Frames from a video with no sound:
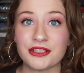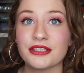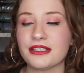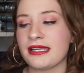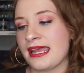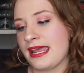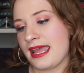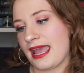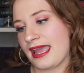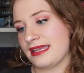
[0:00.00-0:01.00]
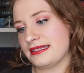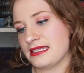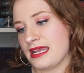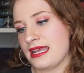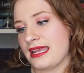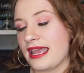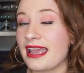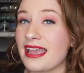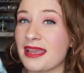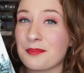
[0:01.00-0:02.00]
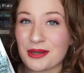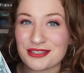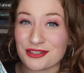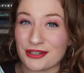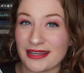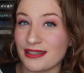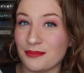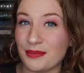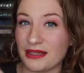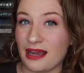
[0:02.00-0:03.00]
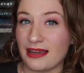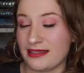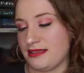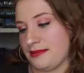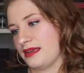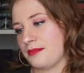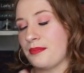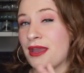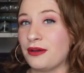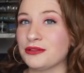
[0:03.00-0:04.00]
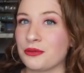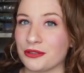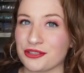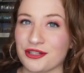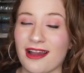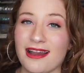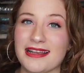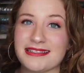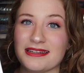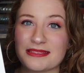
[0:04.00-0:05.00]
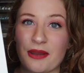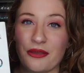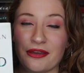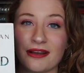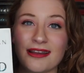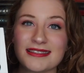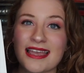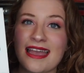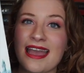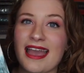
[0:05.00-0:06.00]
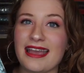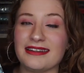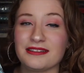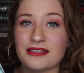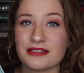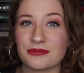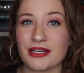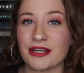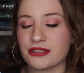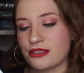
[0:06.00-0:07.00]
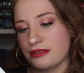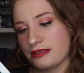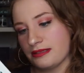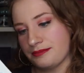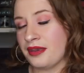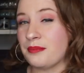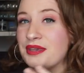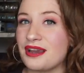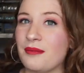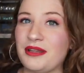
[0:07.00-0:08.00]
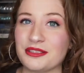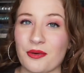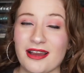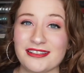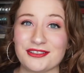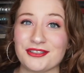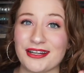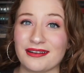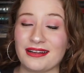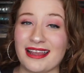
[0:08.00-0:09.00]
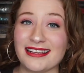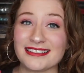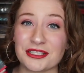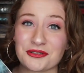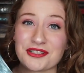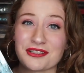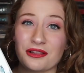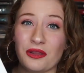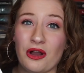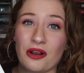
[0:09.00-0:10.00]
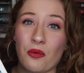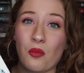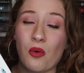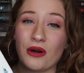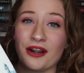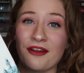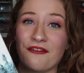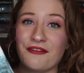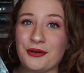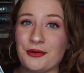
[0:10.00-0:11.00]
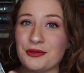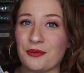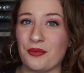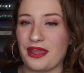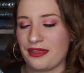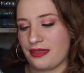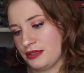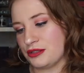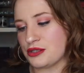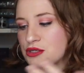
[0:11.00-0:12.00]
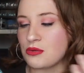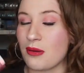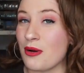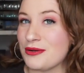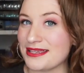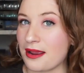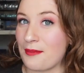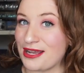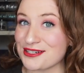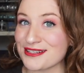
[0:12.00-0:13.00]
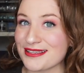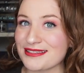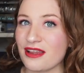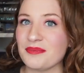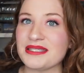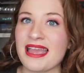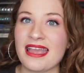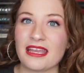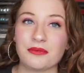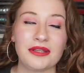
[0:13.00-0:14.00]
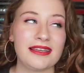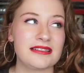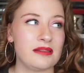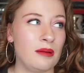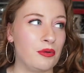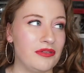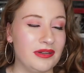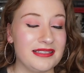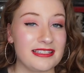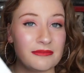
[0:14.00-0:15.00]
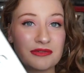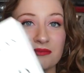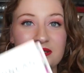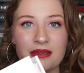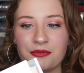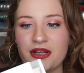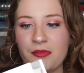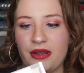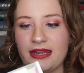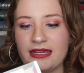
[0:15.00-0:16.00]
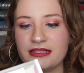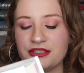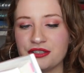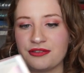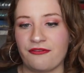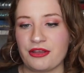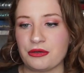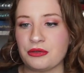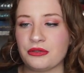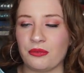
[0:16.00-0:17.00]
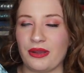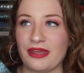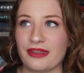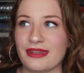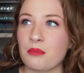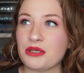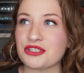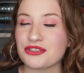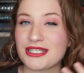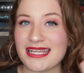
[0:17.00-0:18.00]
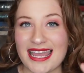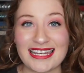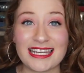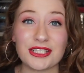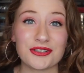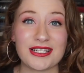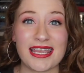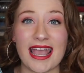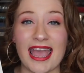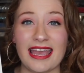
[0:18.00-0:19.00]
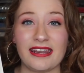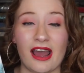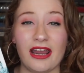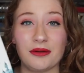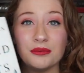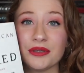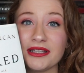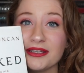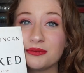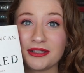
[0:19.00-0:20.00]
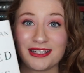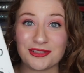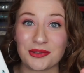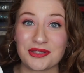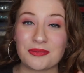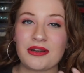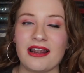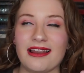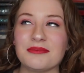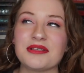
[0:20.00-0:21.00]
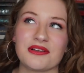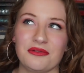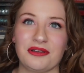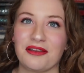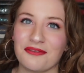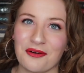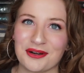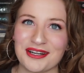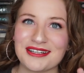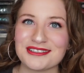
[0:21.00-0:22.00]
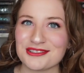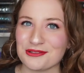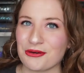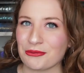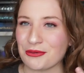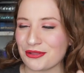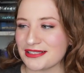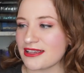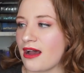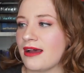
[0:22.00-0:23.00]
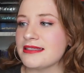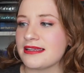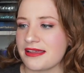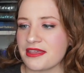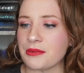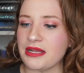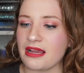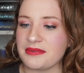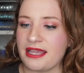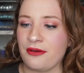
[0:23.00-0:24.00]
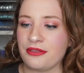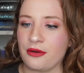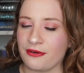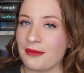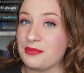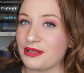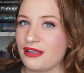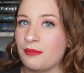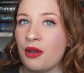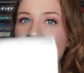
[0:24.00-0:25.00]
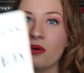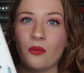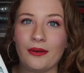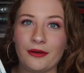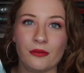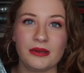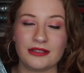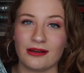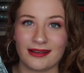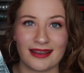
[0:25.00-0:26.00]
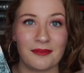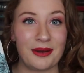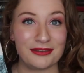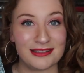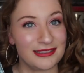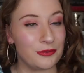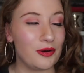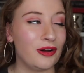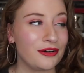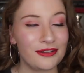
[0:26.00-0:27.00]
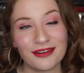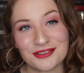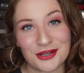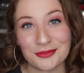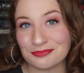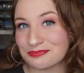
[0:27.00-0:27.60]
turn, and a monster hidden behind pale, tortured eyes and a smile that cuts. And these three characters become entwined during a centuries-long war filled with two opposing magic systems. It really is a lot more than it seems from the summary, but it is just filled with mystery and intrigue, and I really, really enjoyed this one, and I'm so looking forward to Ruthless Gods. And I think when it comes out, the Overhyped Book Club will be talking about the sequel on our live show.